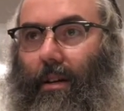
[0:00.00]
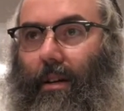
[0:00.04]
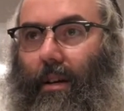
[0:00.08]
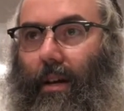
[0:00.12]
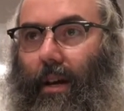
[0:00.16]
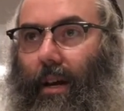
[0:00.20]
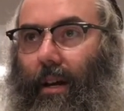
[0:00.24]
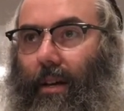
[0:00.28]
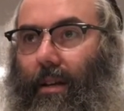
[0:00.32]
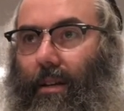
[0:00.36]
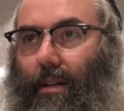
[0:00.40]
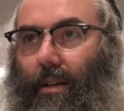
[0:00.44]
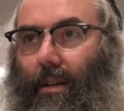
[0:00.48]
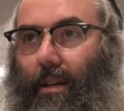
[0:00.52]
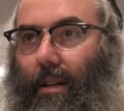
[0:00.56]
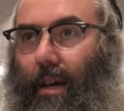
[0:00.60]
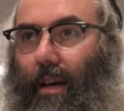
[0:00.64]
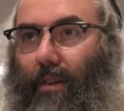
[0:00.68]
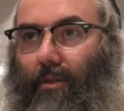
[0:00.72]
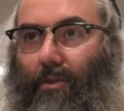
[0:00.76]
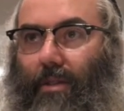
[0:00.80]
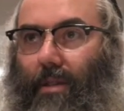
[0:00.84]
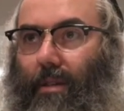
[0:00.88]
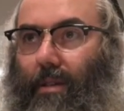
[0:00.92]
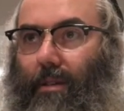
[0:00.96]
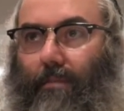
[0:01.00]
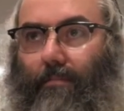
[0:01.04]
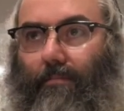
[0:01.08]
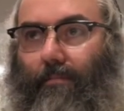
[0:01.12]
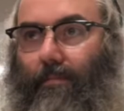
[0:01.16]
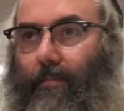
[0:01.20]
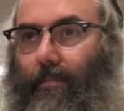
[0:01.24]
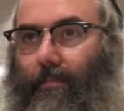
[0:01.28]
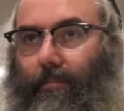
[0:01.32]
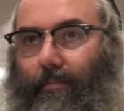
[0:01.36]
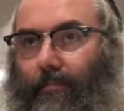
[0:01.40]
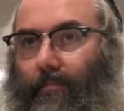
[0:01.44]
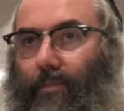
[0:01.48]
and I used to
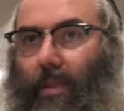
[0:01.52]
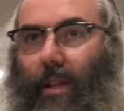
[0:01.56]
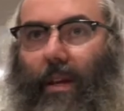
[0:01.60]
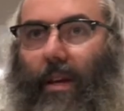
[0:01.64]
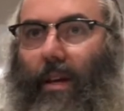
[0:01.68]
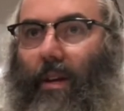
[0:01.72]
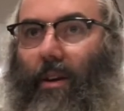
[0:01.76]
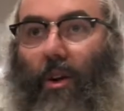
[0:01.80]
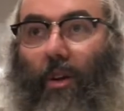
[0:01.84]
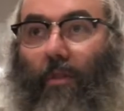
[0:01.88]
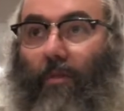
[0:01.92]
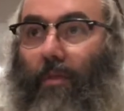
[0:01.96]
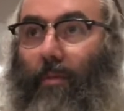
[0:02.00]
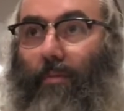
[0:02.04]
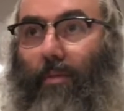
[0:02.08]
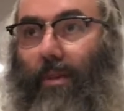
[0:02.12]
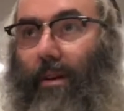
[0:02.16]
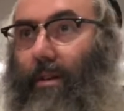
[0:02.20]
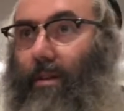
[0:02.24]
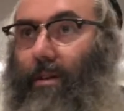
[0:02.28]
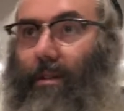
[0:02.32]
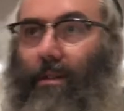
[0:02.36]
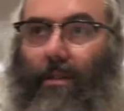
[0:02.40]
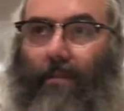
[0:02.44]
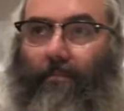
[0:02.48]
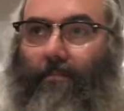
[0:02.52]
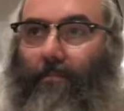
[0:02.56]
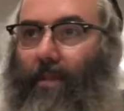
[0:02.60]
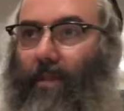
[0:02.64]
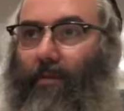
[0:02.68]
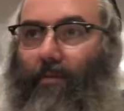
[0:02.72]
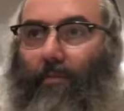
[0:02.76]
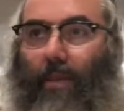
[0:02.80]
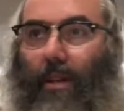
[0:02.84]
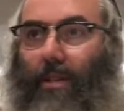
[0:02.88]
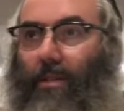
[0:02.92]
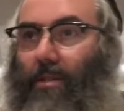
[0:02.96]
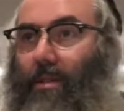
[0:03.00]
play all over the place,
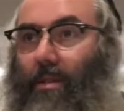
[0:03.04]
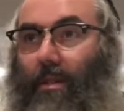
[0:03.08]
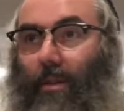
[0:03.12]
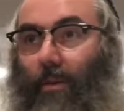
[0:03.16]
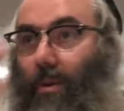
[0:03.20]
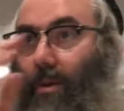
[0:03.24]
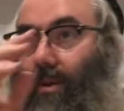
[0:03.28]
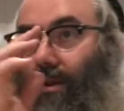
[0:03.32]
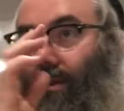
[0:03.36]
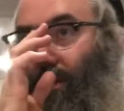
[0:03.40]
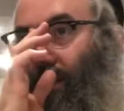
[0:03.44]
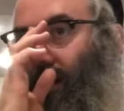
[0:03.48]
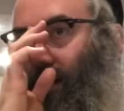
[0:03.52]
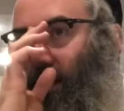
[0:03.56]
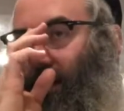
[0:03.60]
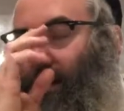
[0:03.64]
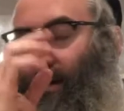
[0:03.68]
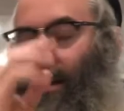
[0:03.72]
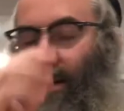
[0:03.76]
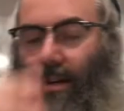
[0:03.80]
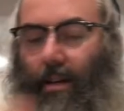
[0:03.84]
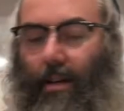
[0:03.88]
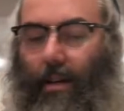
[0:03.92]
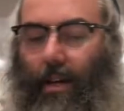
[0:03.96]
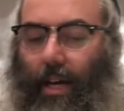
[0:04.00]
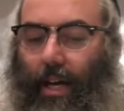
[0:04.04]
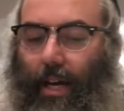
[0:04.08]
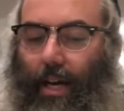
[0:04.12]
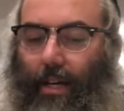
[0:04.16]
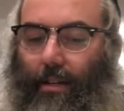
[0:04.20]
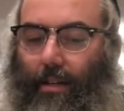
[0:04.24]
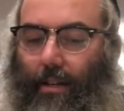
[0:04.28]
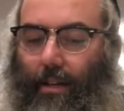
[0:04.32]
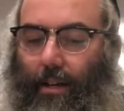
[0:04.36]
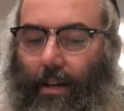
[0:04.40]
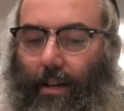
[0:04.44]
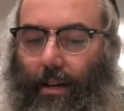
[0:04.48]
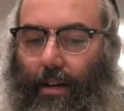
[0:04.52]
different places in the world,
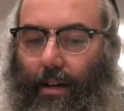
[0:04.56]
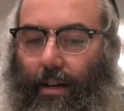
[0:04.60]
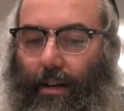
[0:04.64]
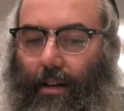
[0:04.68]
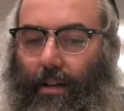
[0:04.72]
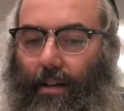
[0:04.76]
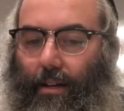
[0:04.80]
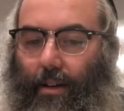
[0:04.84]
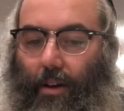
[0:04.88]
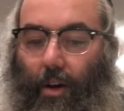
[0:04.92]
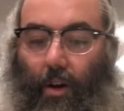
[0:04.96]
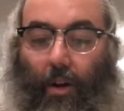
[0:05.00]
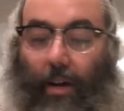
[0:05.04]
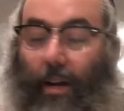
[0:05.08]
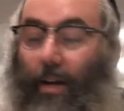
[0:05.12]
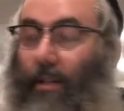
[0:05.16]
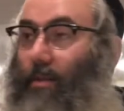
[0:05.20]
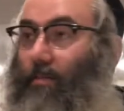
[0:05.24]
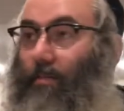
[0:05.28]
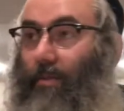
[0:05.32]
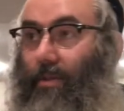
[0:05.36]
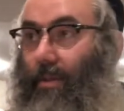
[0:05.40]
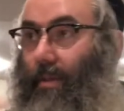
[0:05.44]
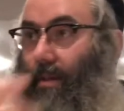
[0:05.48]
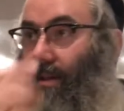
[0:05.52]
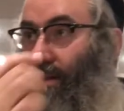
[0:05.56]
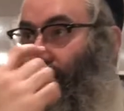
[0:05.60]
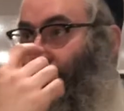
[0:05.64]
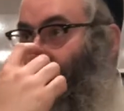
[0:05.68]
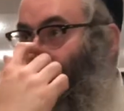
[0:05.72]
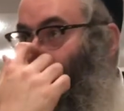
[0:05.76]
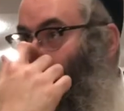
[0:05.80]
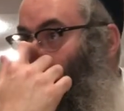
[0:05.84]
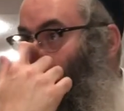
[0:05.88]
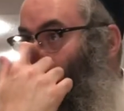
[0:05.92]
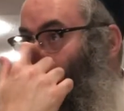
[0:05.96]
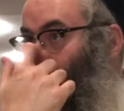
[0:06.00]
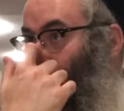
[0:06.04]
and all kinds of music,
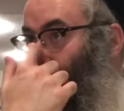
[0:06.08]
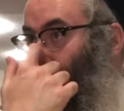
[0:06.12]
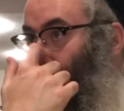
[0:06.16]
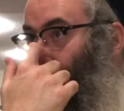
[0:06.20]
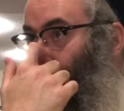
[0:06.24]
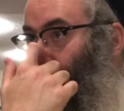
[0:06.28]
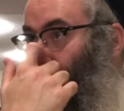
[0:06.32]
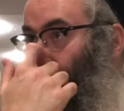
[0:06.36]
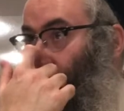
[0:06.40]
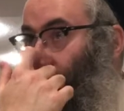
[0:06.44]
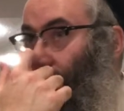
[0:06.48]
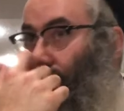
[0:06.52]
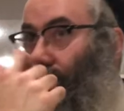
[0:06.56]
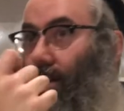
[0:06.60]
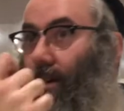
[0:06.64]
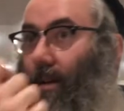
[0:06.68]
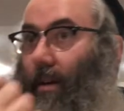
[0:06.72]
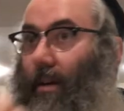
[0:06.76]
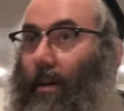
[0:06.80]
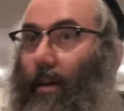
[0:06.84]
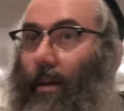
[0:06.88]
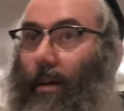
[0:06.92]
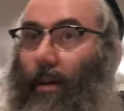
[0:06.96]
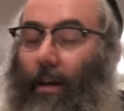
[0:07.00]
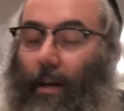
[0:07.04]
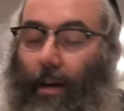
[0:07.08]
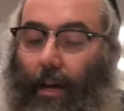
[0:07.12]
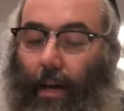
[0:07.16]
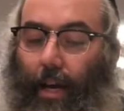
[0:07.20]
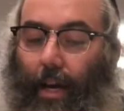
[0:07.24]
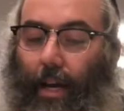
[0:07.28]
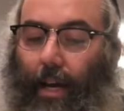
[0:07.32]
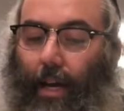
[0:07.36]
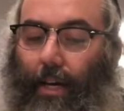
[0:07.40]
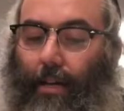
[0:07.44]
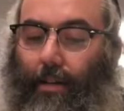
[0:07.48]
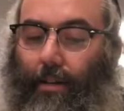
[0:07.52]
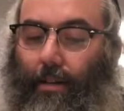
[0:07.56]
right?
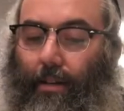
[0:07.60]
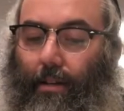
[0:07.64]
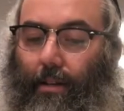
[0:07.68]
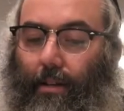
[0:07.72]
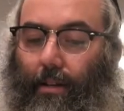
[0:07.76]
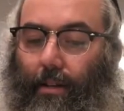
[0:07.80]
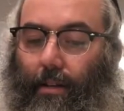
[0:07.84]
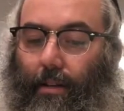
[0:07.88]
And